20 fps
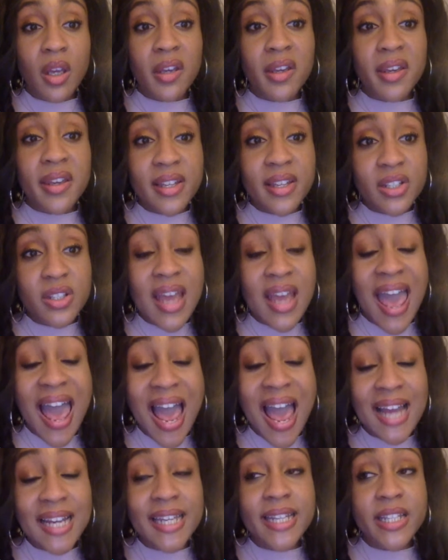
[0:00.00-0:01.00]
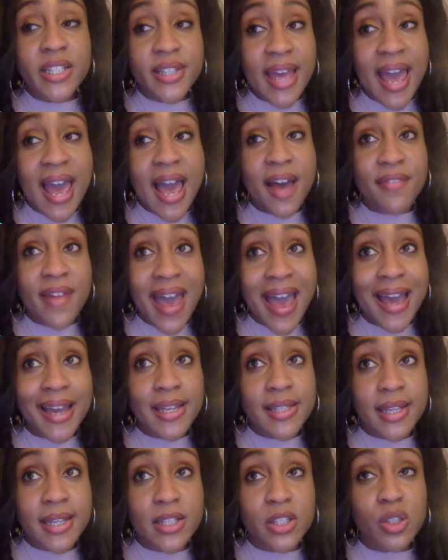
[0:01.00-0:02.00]
get to have
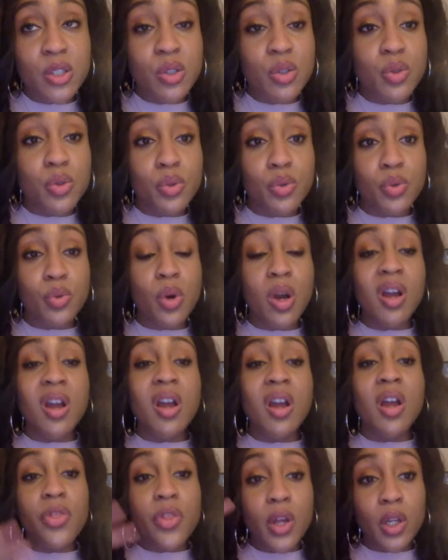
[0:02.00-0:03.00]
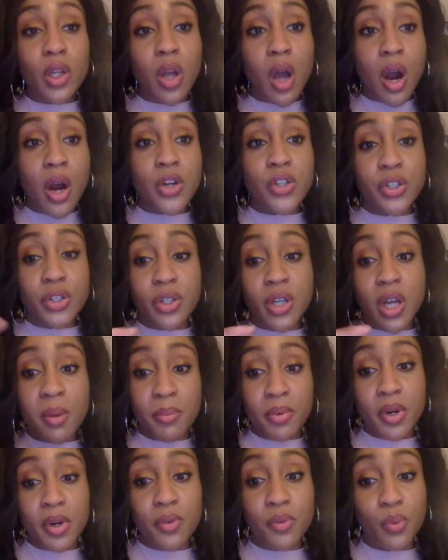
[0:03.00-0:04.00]
access to the larger
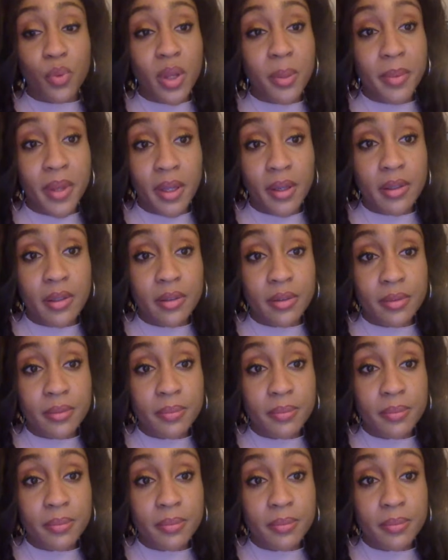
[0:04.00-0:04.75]
number of women.